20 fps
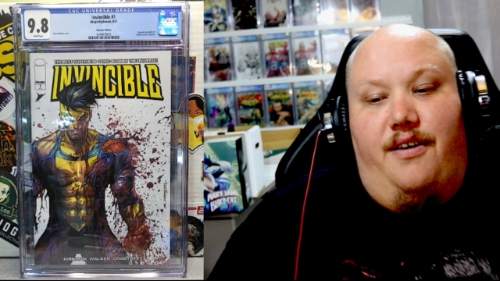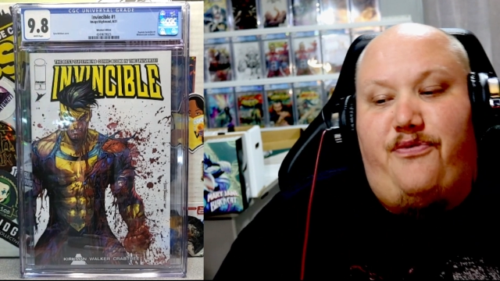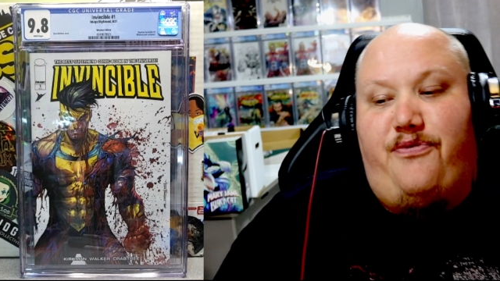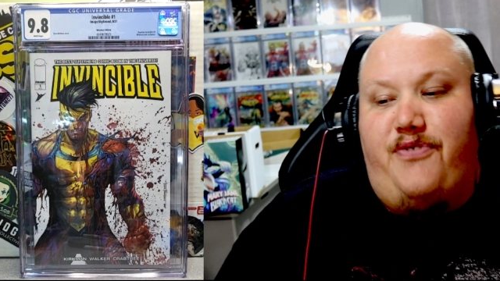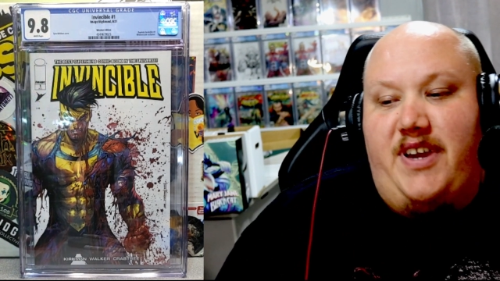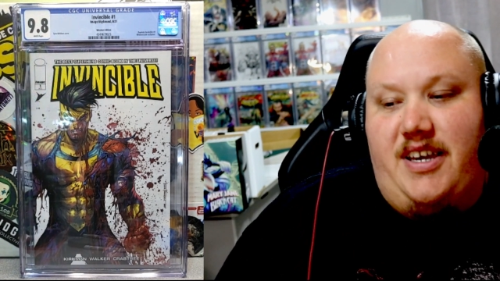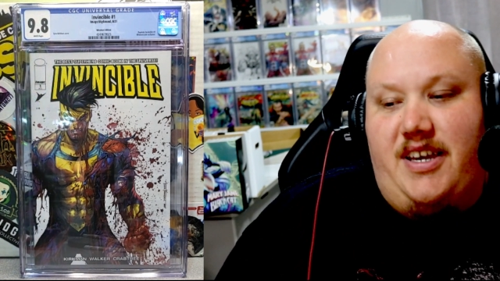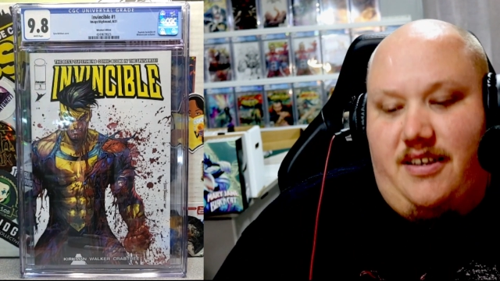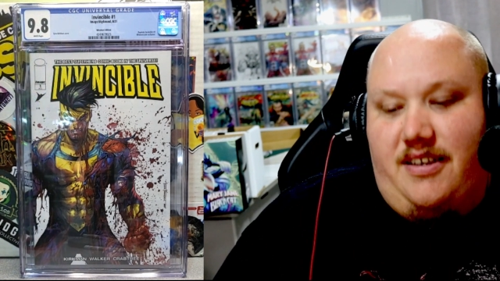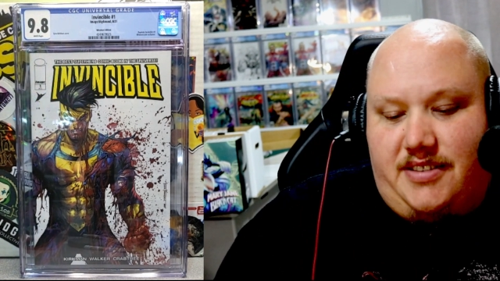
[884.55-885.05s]

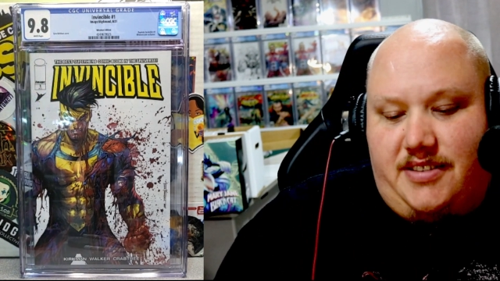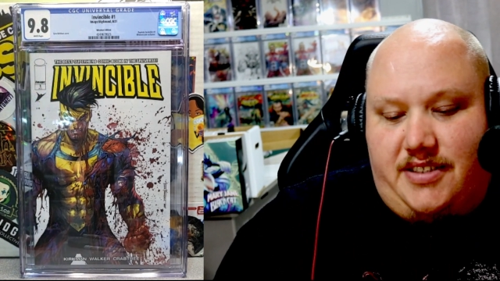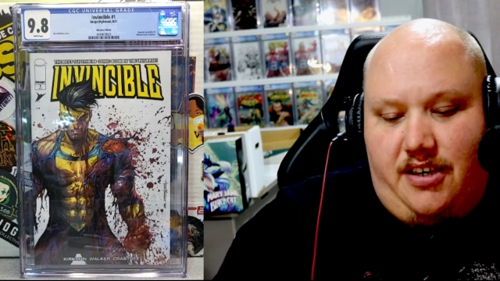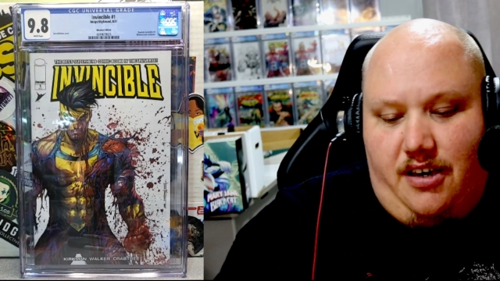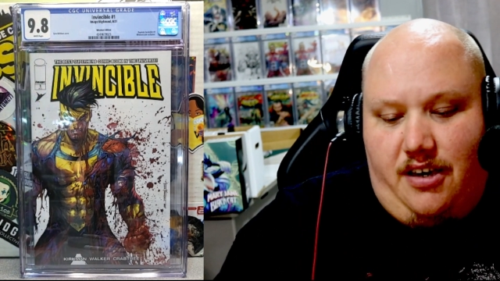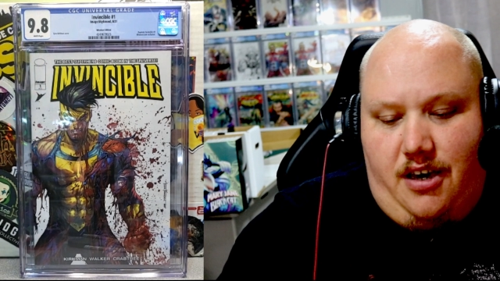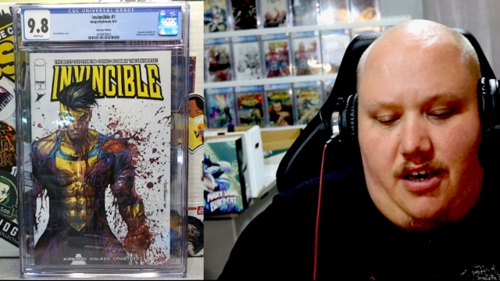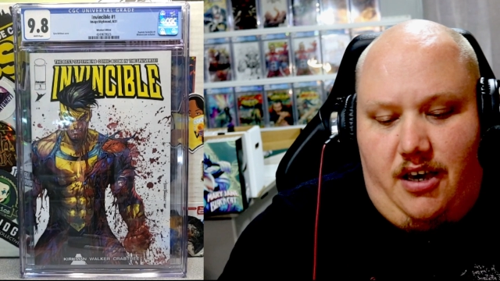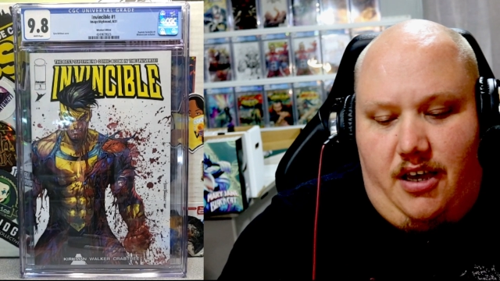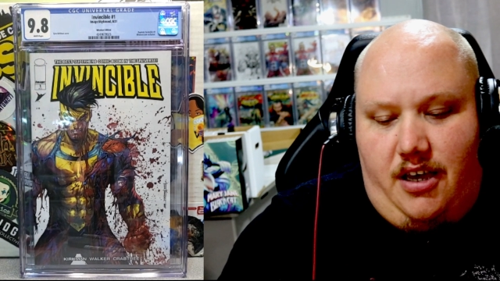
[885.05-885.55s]
feels
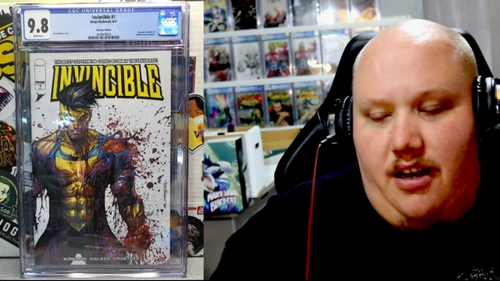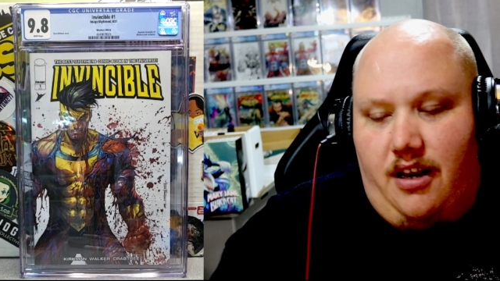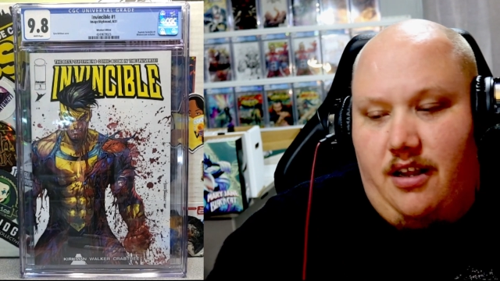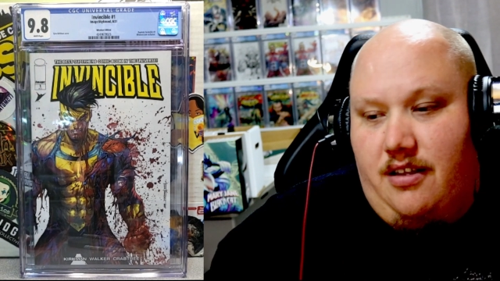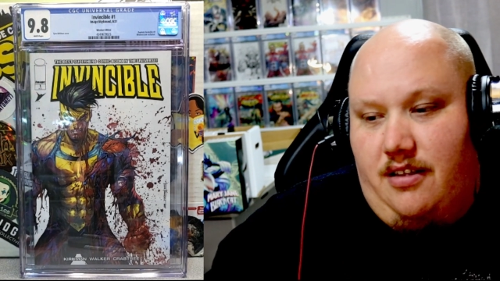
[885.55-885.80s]
good.